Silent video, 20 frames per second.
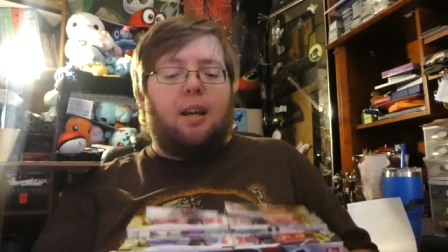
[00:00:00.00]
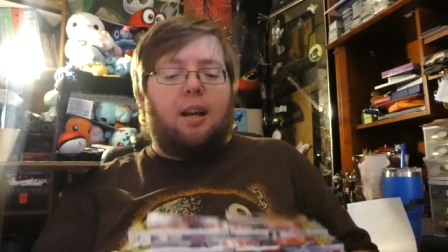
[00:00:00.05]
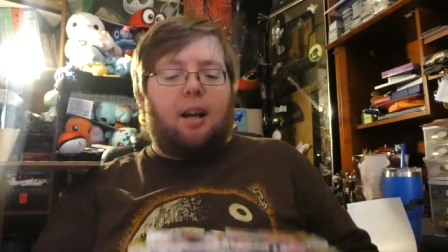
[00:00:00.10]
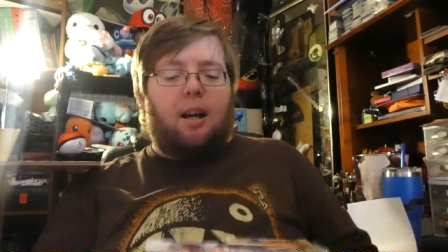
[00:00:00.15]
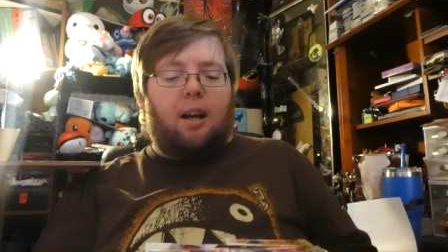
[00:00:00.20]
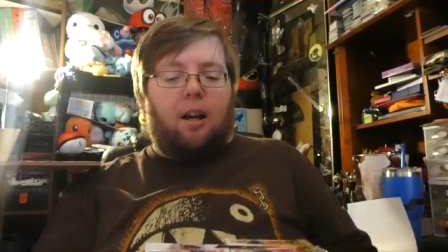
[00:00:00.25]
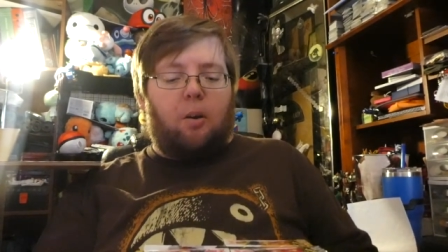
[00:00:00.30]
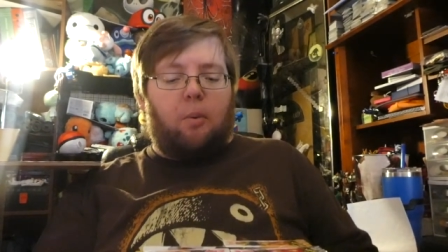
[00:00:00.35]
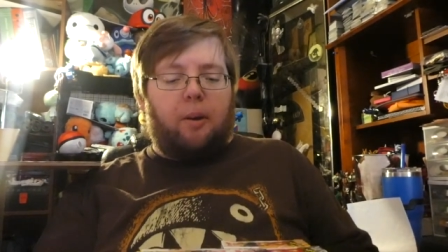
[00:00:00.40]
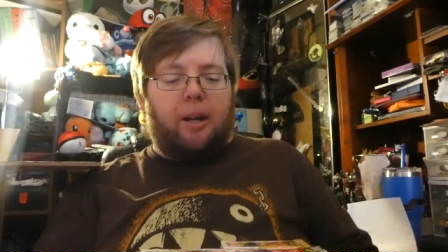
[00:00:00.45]

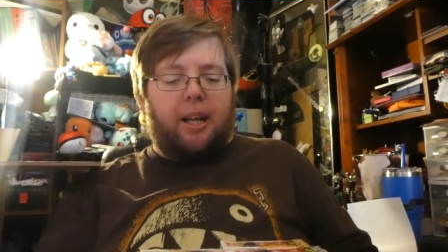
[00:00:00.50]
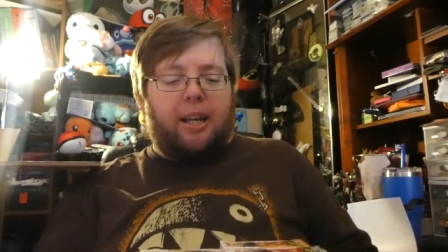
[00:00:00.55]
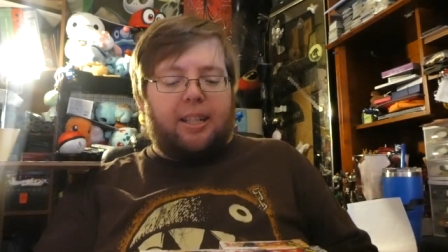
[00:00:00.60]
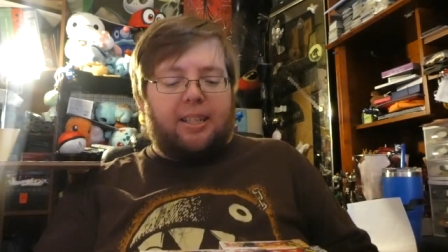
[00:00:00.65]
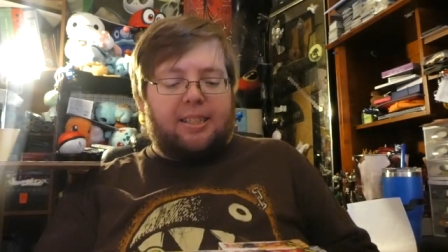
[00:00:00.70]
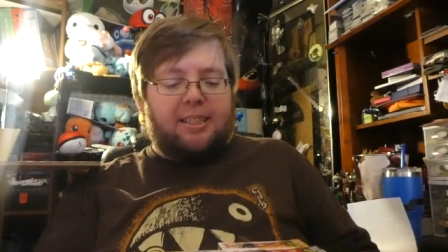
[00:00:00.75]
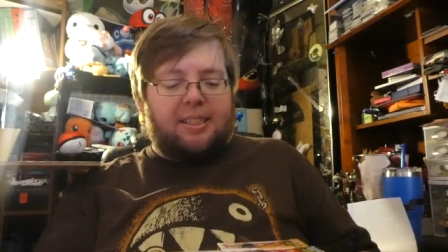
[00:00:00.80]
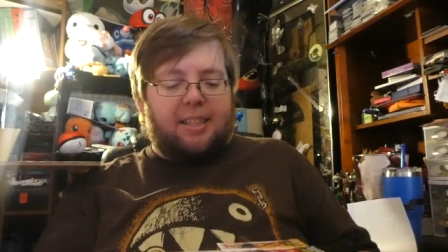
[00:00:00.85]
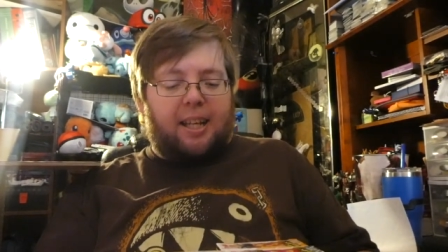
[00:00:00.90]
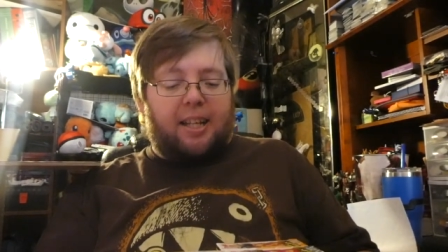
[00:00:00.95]
uh, when I
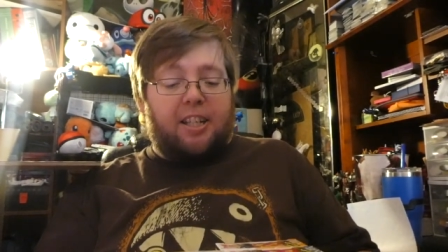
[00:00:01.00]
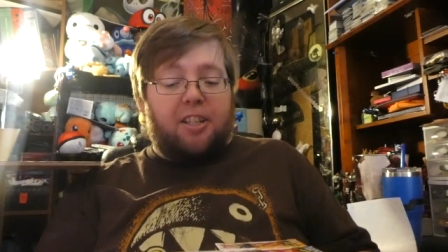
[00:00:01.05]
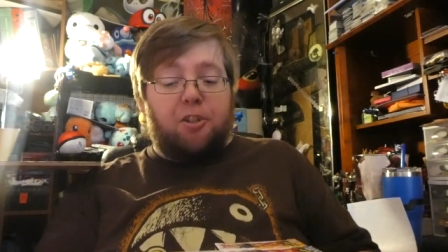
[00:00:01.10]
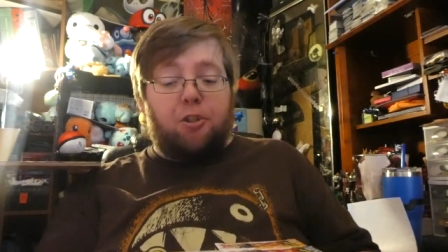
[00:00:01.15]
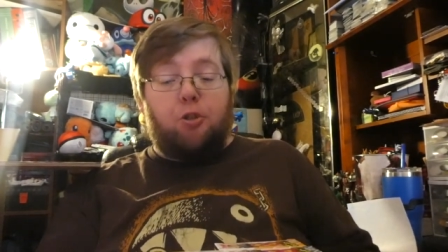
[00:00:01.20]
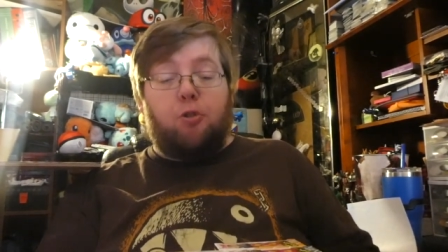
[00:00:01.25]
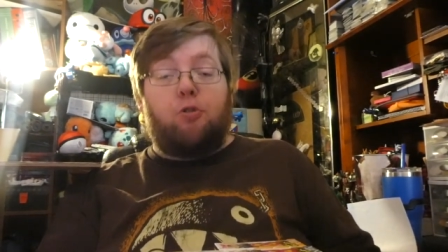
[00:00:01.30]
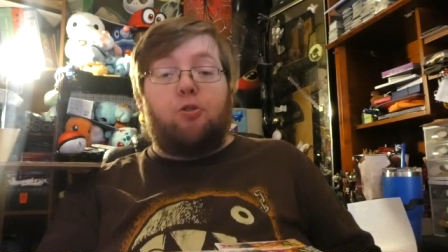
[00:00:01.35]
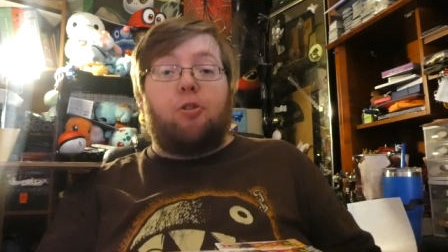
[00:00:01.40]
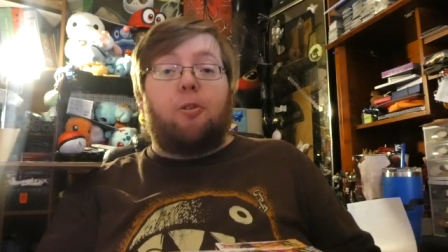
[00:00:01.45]
decided
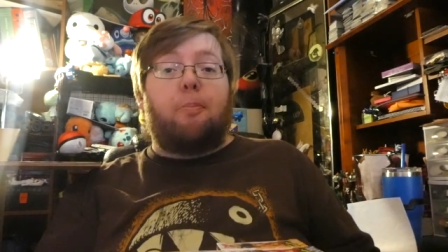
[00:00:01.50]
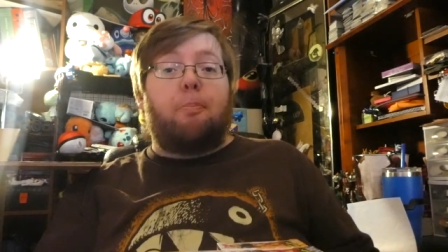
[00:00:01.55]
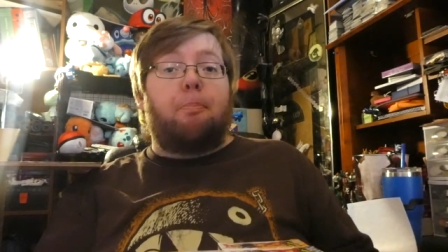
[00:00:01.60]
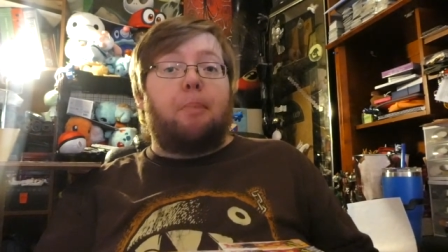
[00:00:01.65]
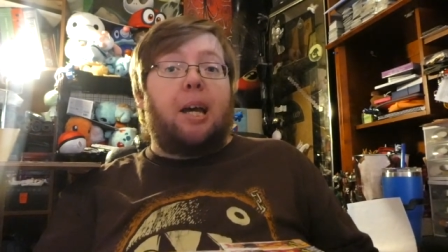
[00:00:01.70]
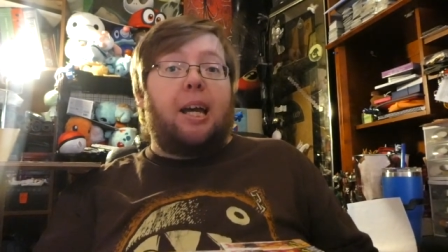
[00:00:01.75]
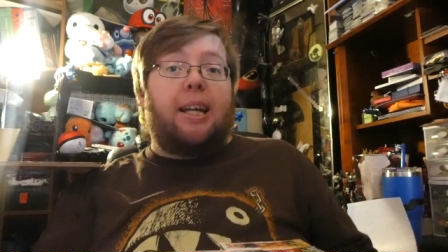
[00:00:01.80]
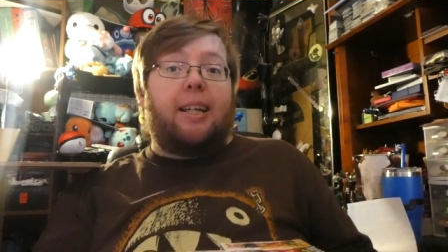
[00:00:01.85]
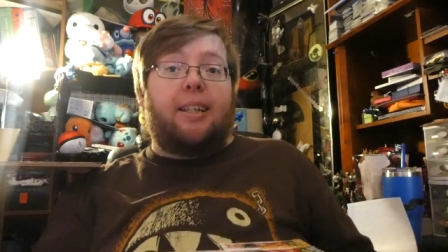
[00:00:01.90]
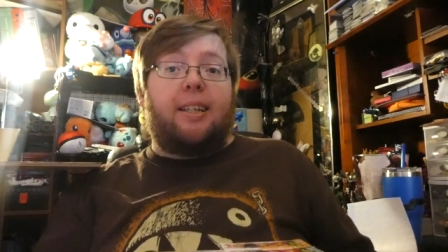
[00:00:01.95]
to jump
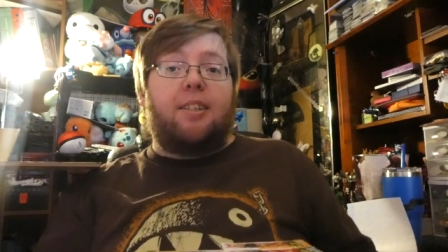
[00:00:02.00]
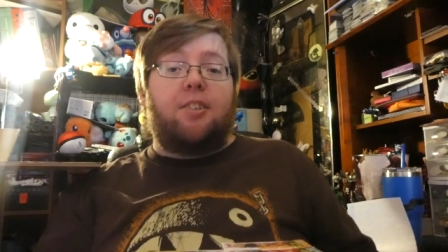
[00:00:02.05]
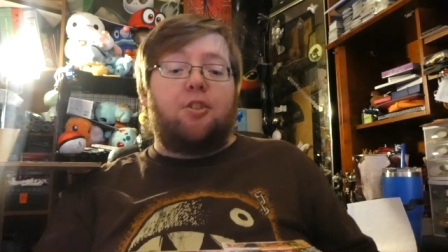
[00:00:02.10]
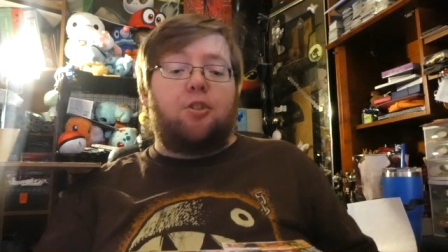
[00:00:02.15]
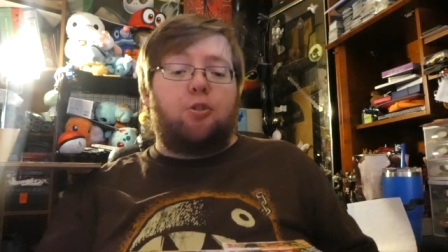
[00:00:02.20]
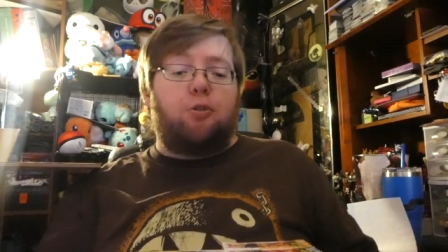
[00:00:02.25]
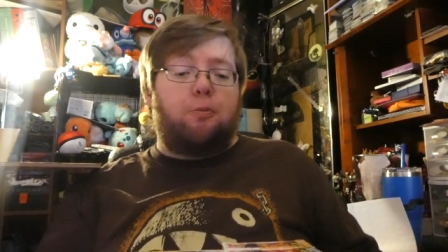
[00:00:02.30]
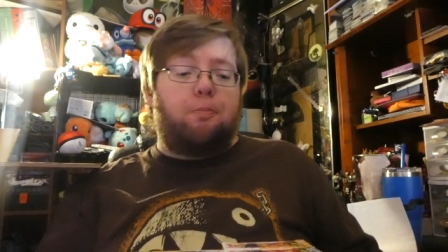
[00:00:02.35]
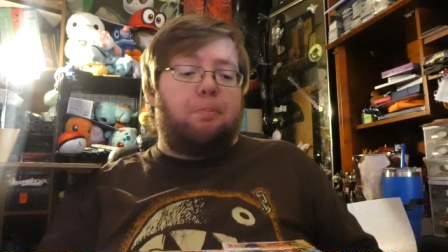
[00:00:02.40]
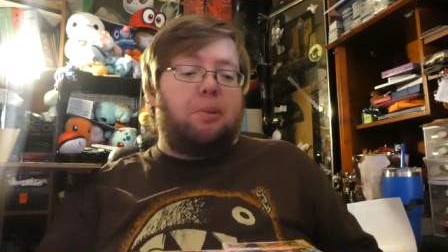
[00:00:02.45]
back
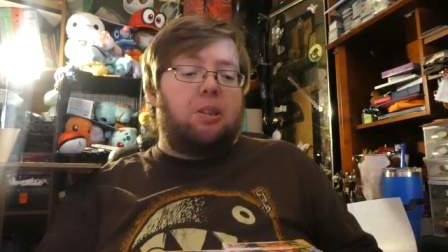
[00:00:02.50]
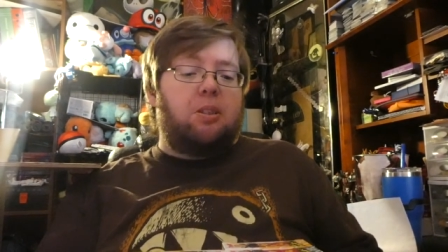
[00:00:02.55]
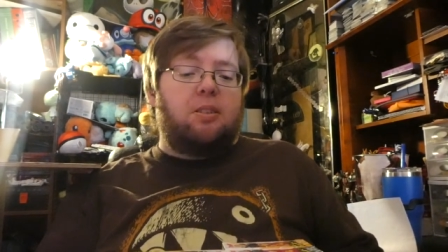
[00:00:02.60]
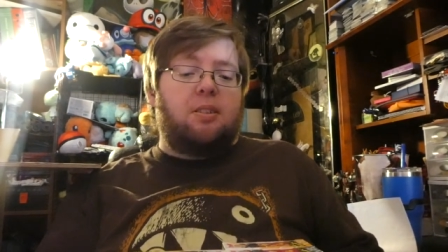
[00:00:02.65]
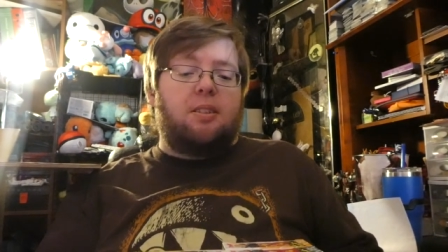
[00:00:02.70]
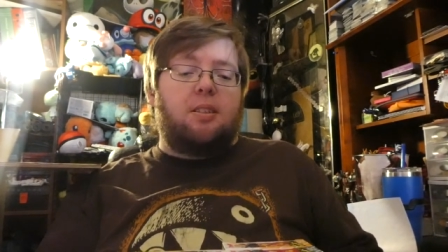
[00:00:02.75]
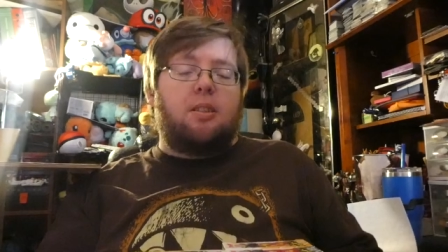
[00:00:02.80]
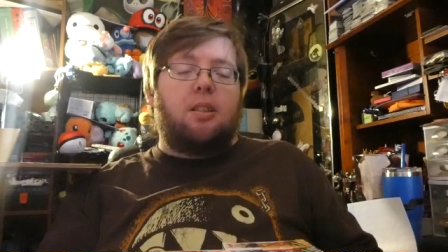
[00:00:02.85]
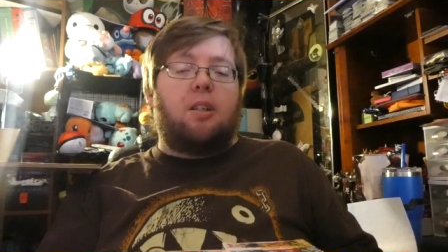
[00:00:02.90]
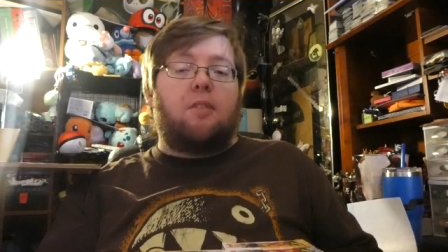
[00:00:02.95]
into
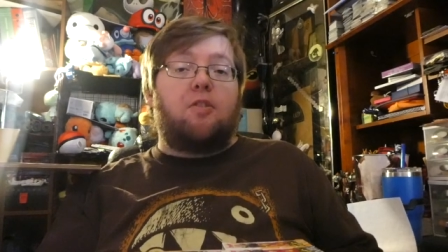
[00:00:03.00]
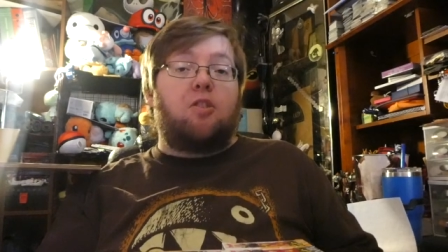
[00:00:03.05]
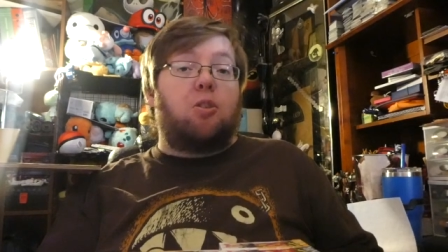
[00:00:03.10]
build stuff,